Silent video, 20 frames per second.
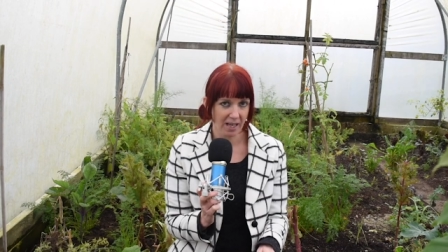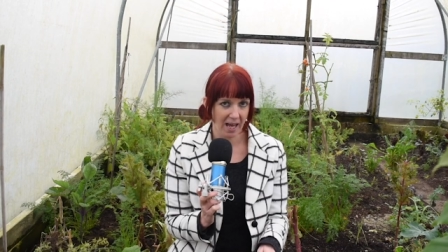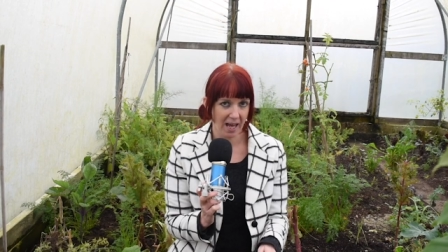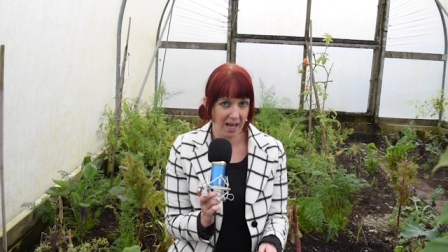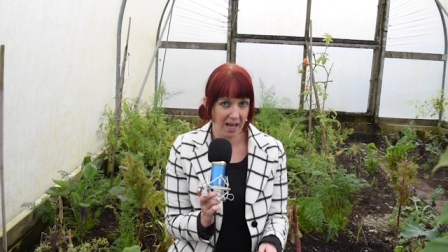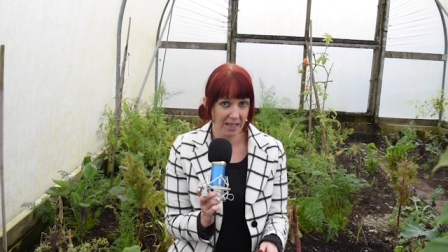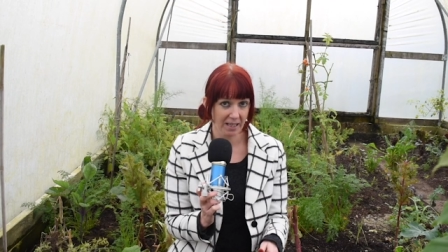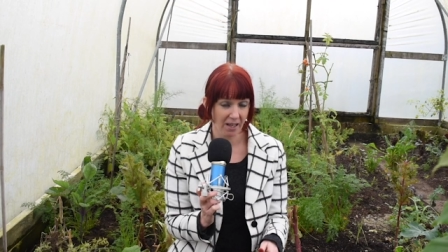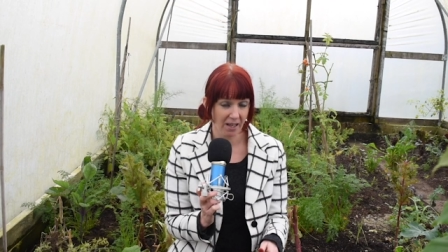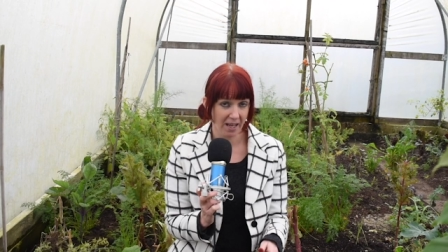
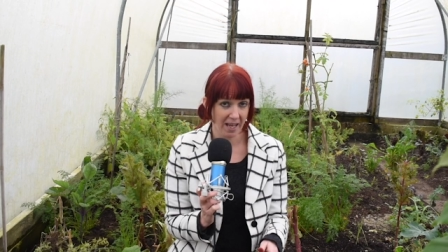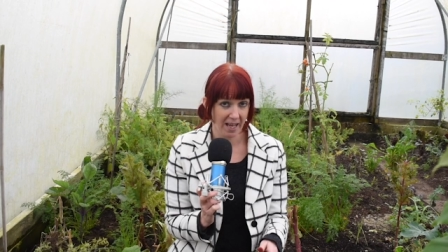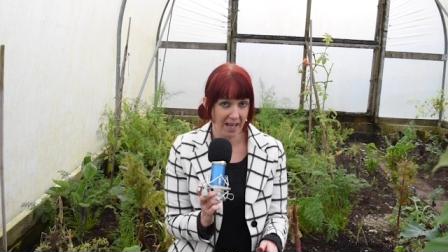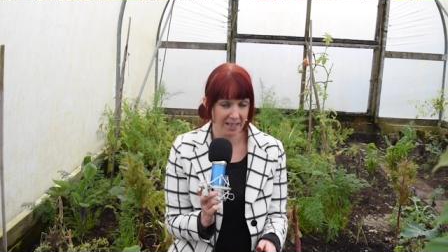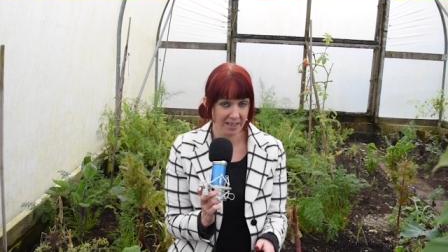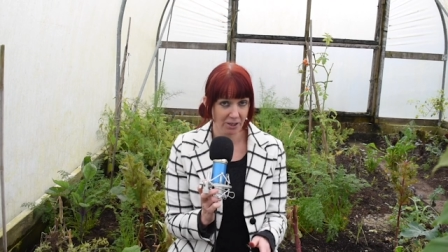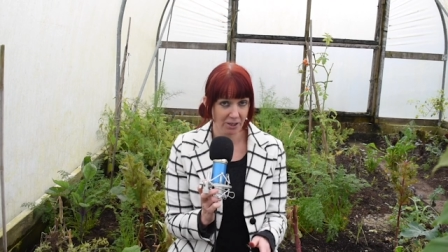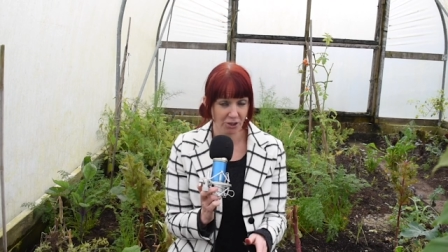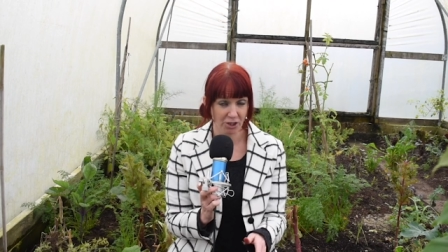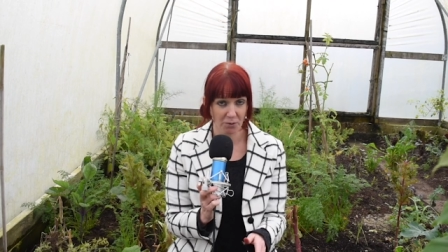and I
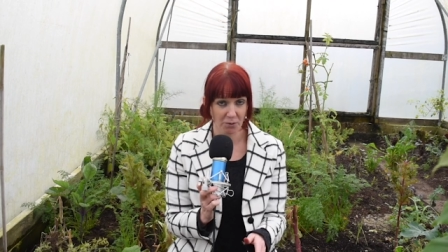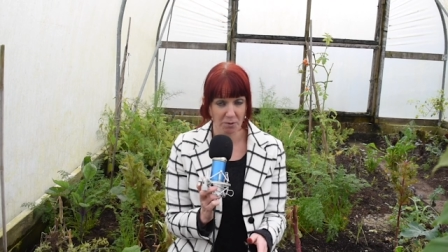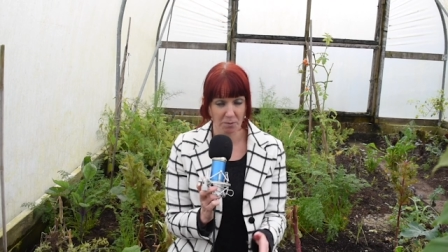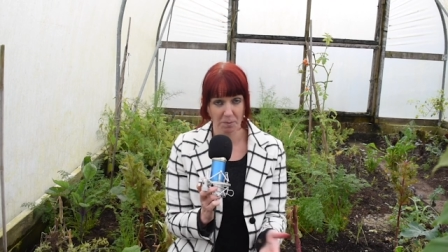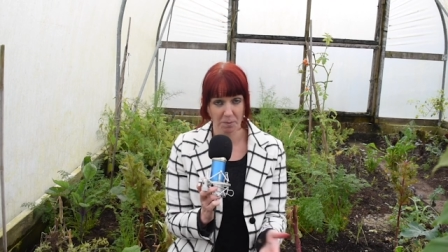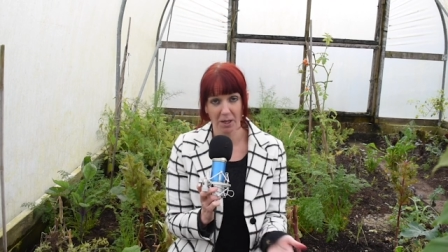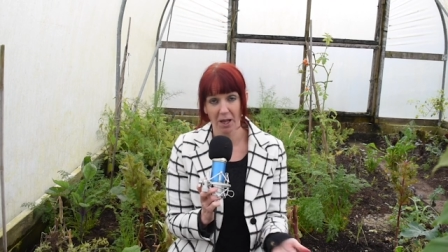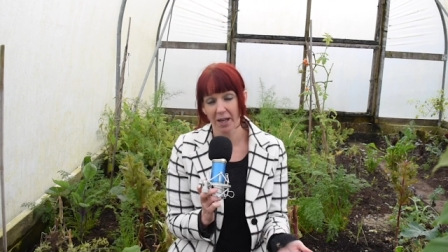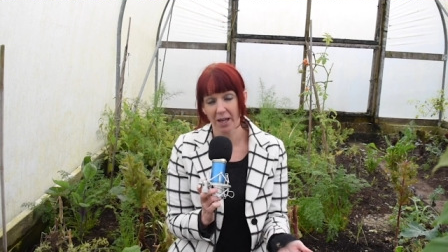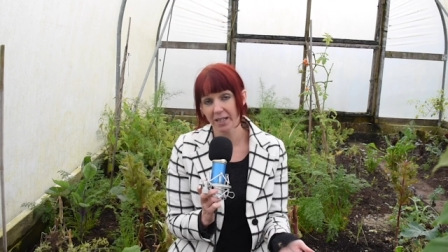had an issue
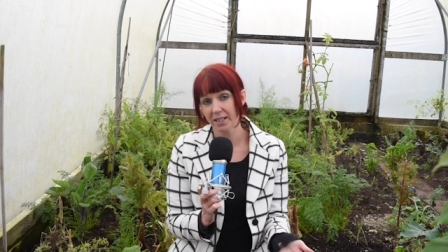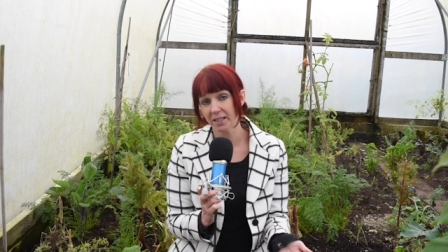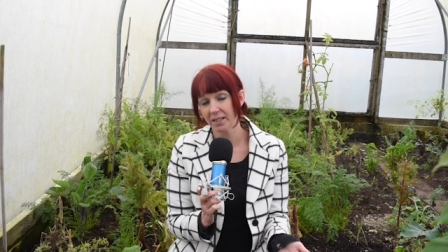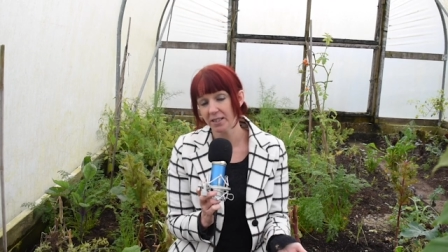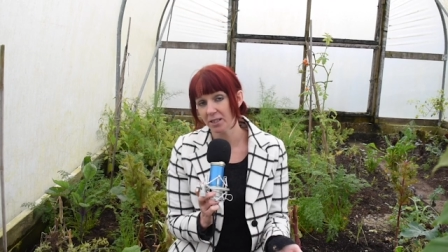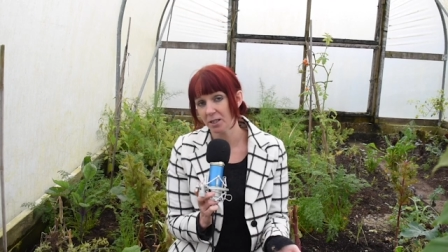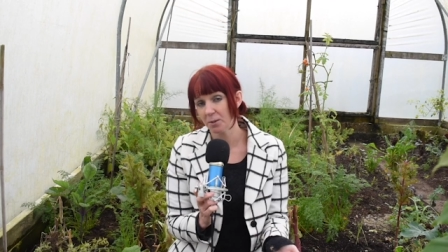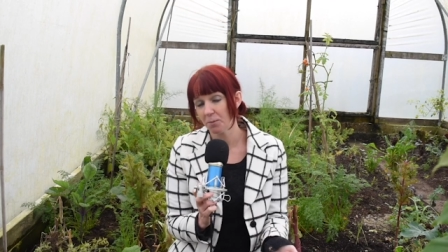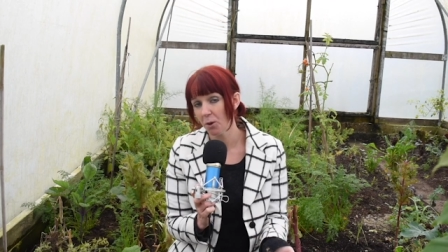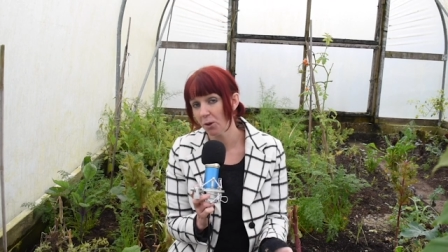with blight
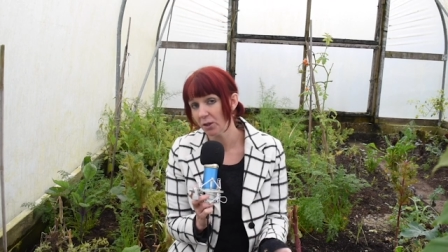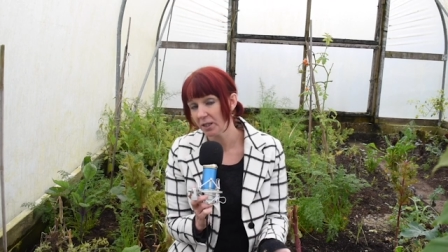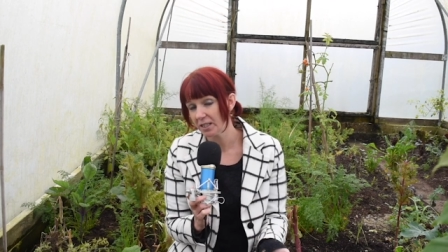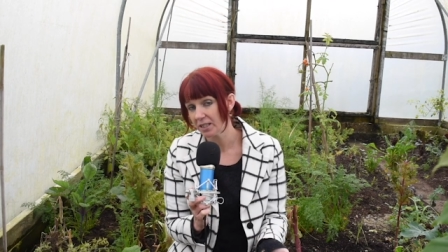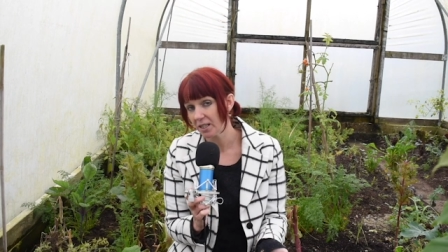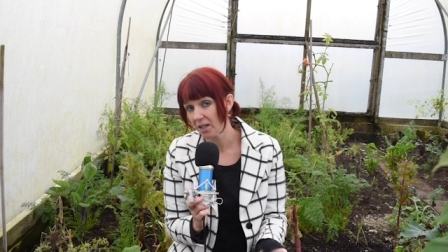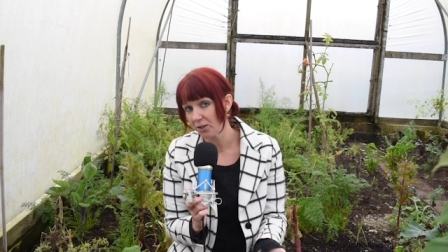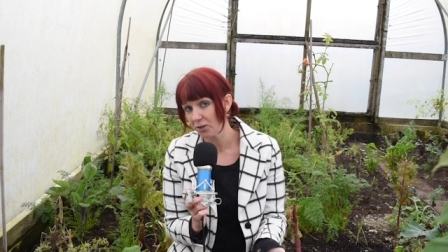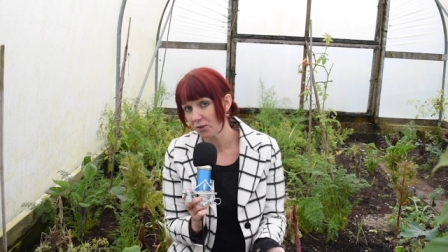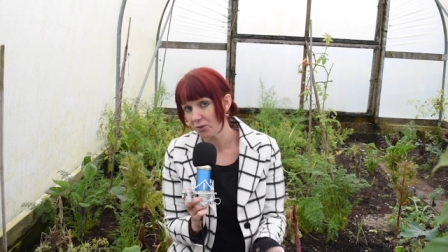in the
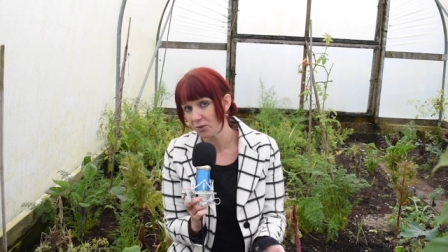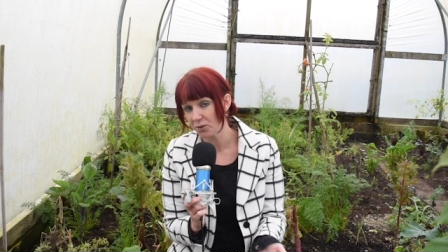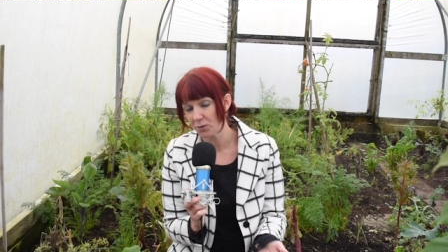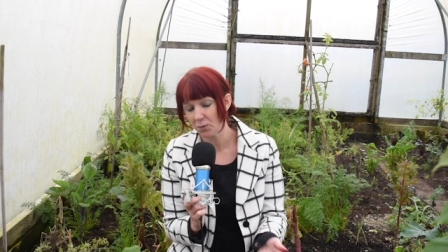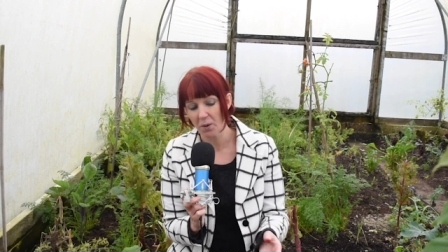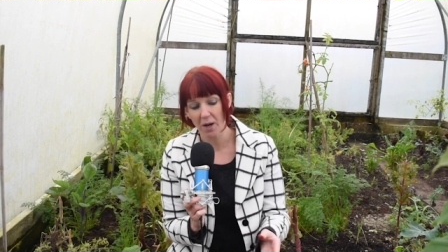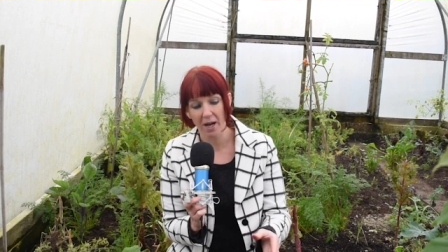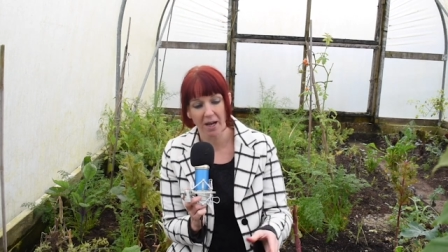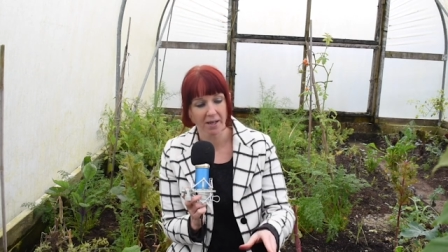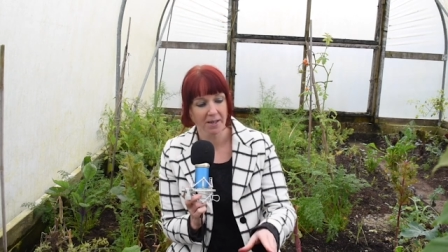
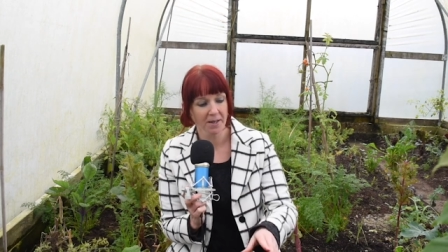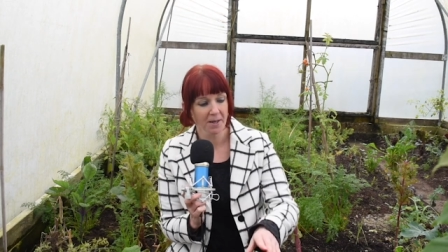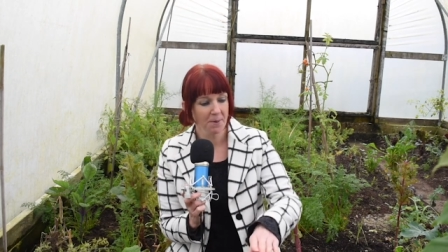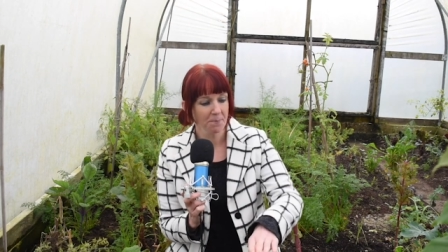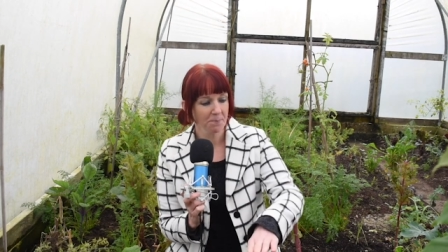polytunnels where